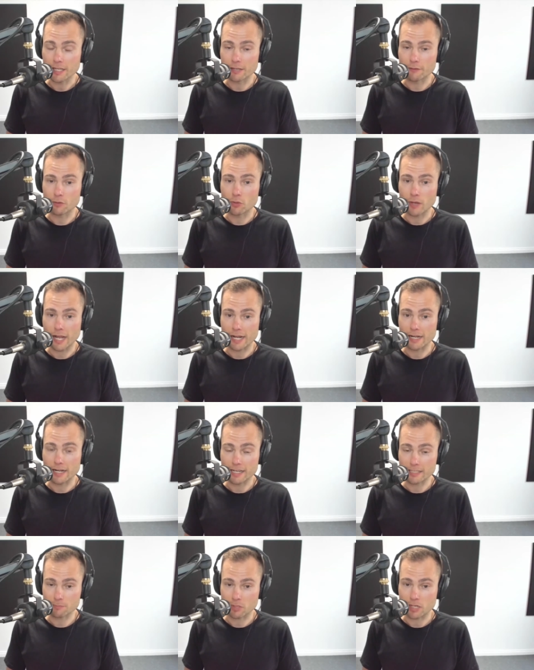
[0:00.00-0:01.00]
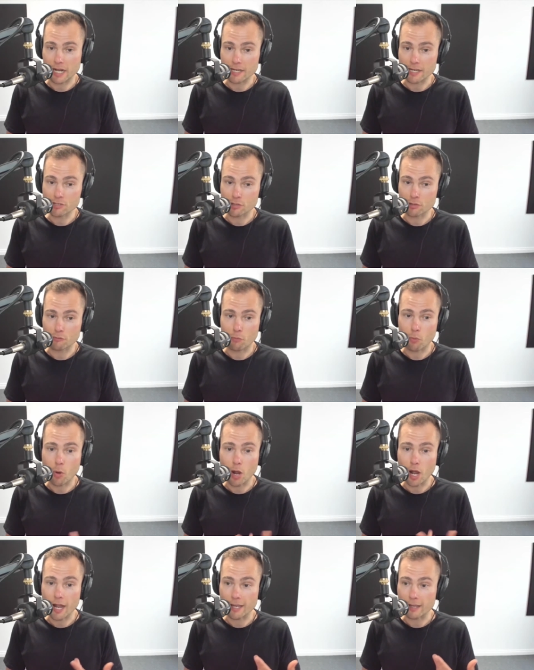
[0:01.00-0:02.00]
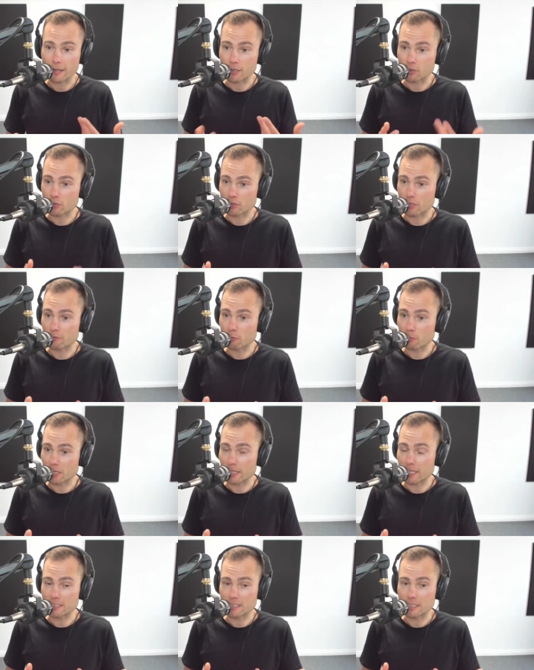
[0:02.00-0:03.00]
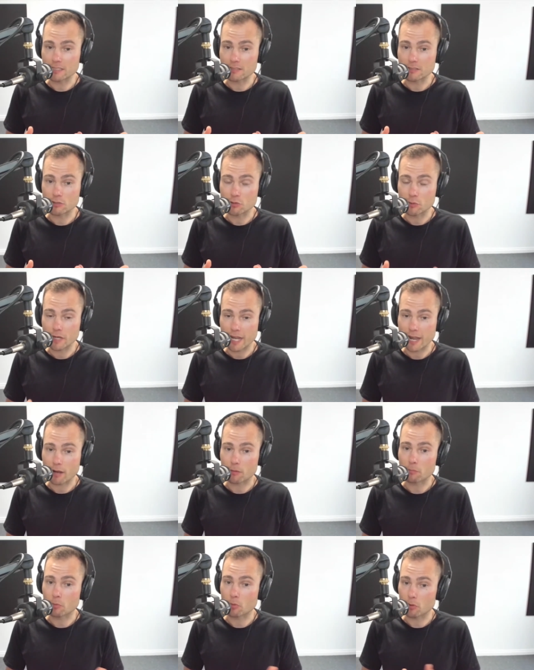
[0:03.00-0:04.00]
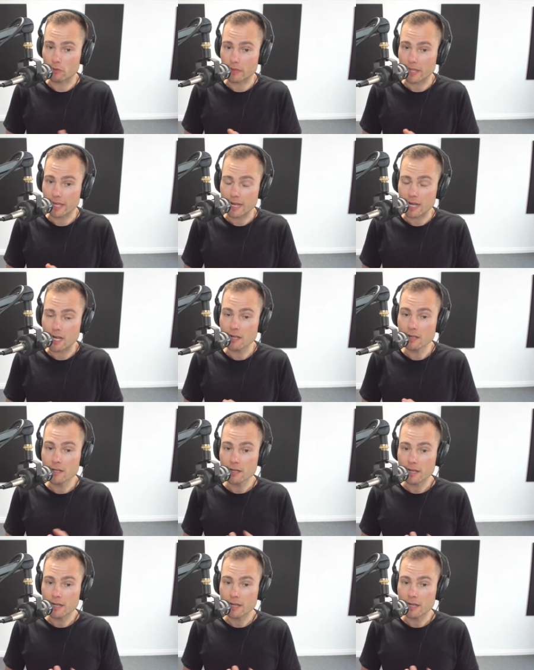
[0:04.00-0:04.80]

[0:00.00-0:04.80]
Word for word: if you had an explanation of why you're giving me these things to do and how important they are.